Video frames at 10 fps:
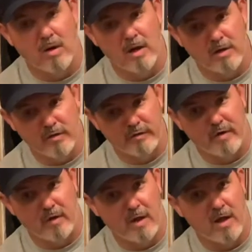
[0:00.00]
and you're
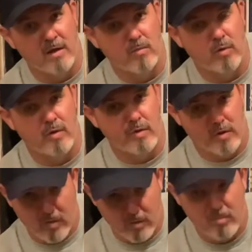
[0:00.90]
still in with
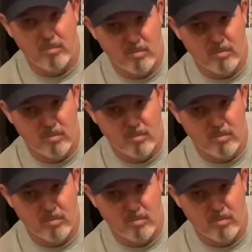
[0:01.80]
your